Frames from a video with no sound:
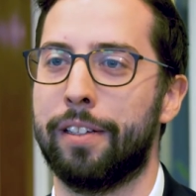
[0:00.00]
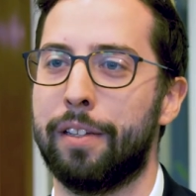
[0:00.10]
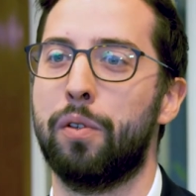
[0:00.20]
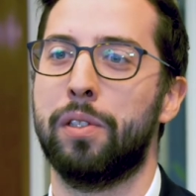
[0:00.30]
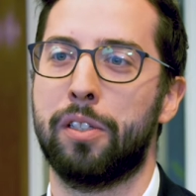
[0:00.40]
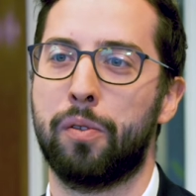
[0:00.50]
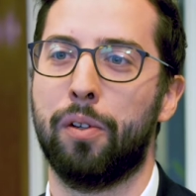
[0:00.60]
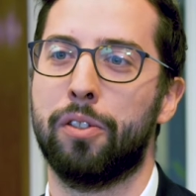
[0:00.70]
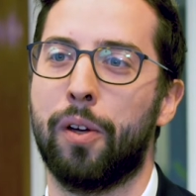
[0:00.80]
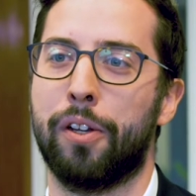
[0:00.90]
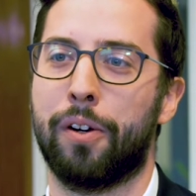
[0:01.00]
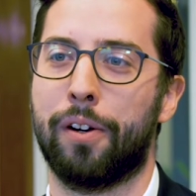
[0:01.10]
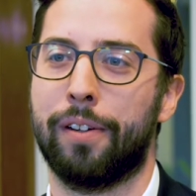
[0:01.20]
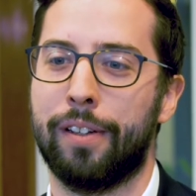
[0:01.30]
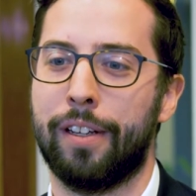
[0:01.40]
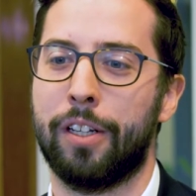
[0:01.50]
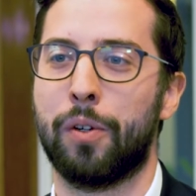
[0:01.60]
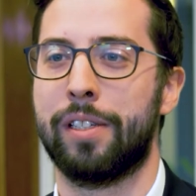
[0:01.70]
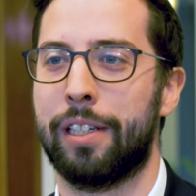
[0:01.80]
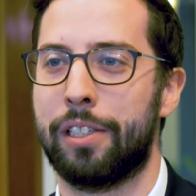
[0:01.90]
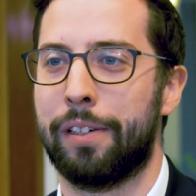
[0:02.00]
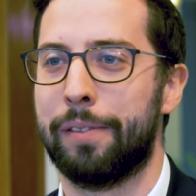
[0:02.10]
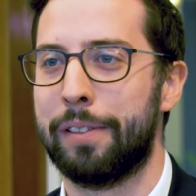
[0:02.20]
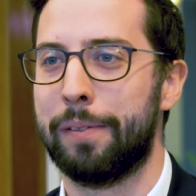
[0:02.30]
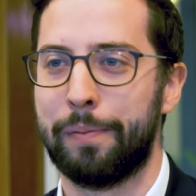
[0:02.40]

diffuse its role to other jurisdictions?